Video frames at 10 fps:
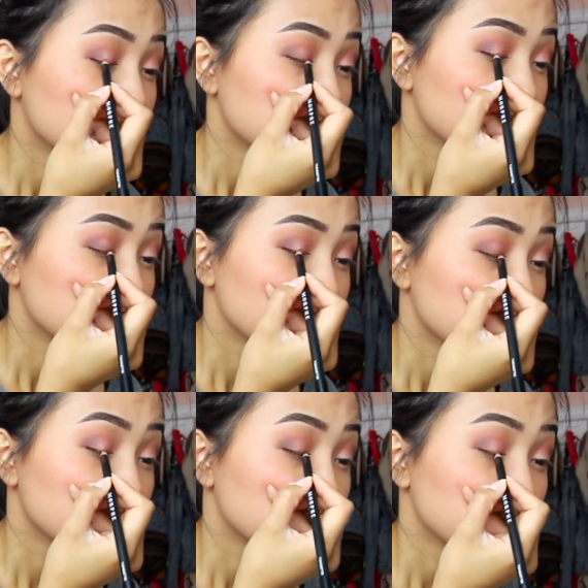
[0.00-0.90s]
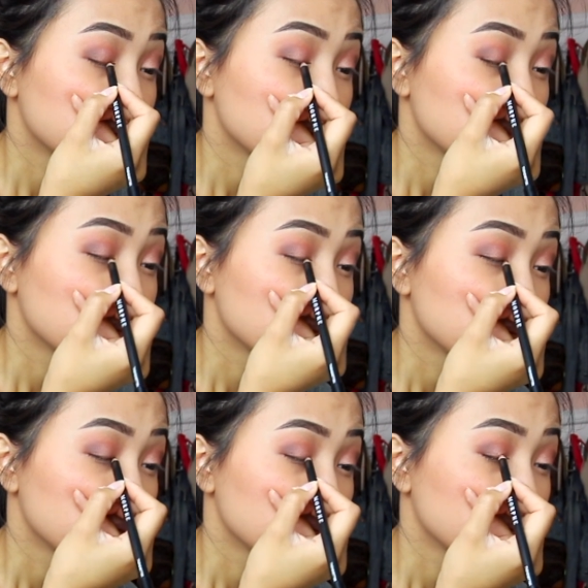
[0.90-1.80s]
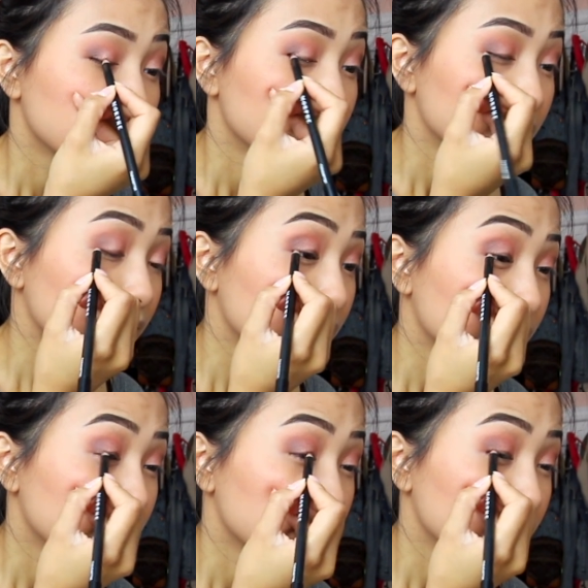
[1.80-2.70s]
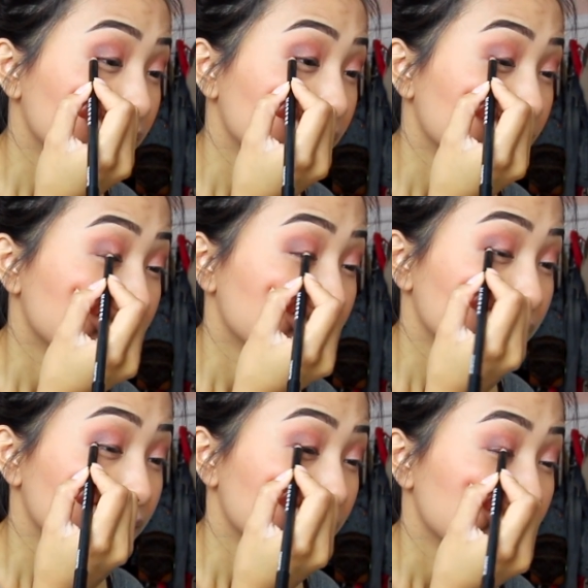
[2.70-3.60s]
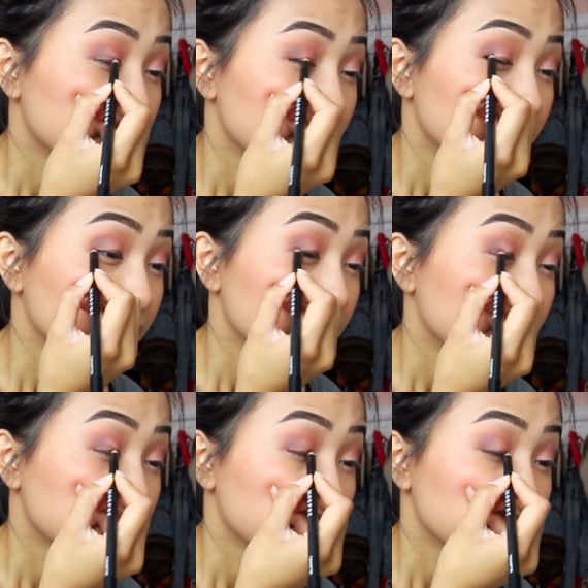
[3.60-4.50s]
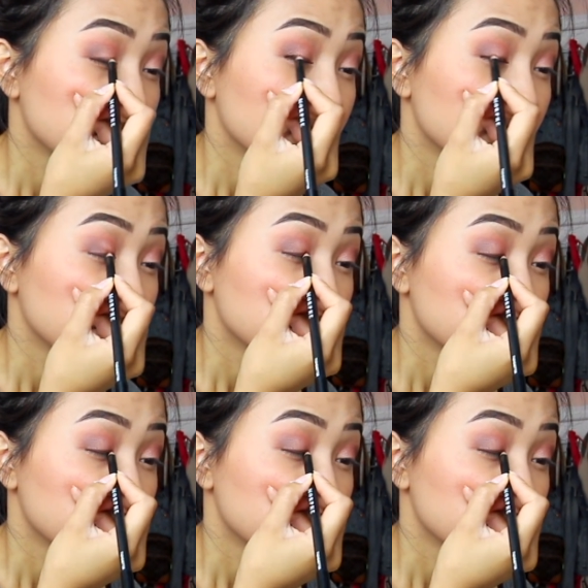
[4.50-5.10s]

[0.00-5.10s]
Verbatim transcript: It's just like a deep brown, and I'm gonna line my eyes.